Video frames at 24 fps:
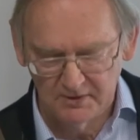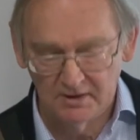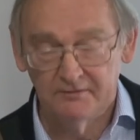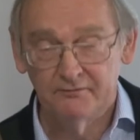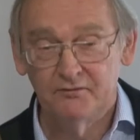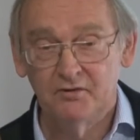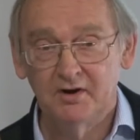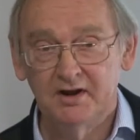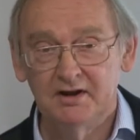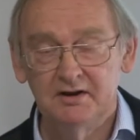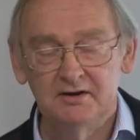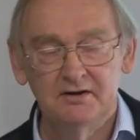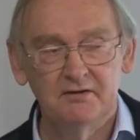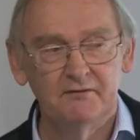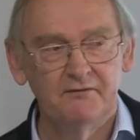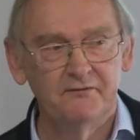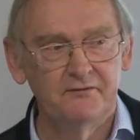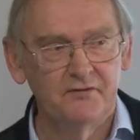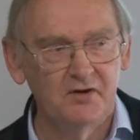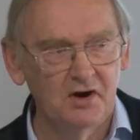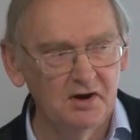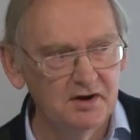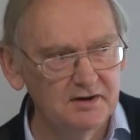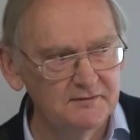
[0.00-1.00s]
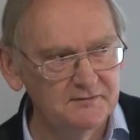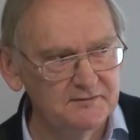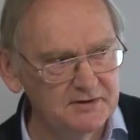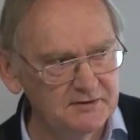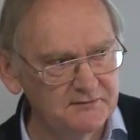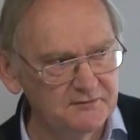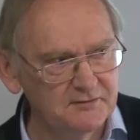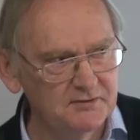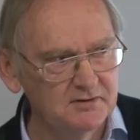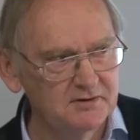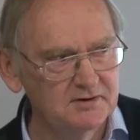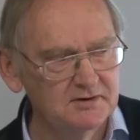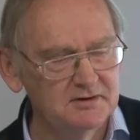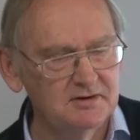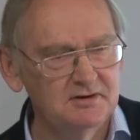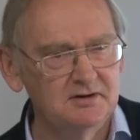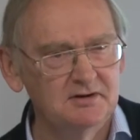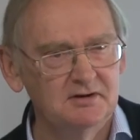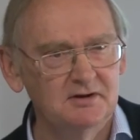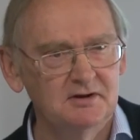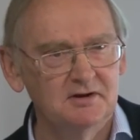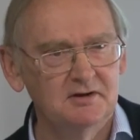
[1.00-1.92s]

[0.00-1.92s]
I've read five different